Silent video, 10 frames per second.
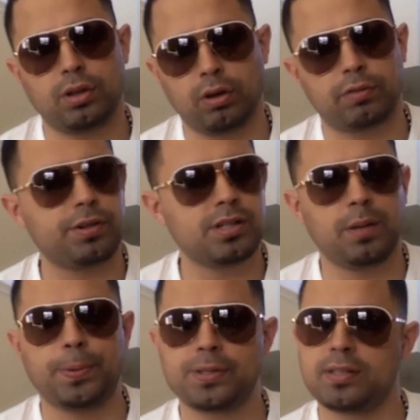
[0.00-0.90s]
The only reason
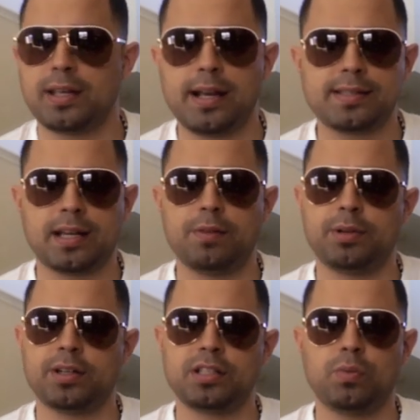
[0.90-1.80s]
he puts his hands down is
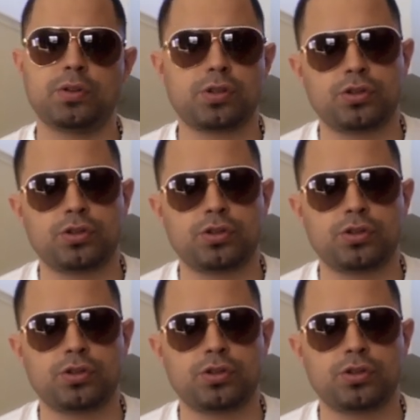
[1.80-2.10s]
because he wants